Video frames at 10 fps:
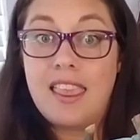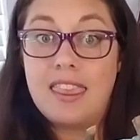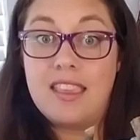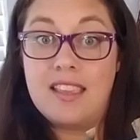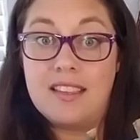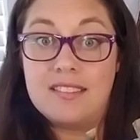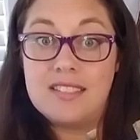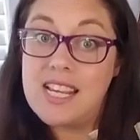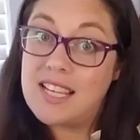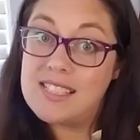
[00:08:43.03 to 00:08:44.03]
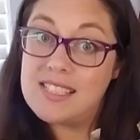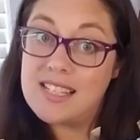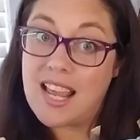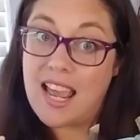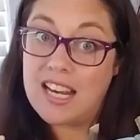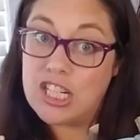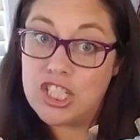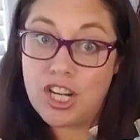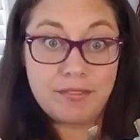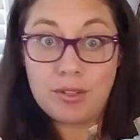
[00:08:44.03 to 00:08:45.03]
the sticks and
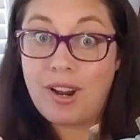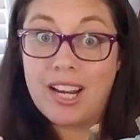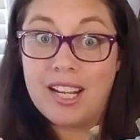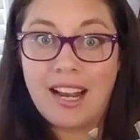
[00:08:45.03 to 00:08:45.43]
shoved it right in.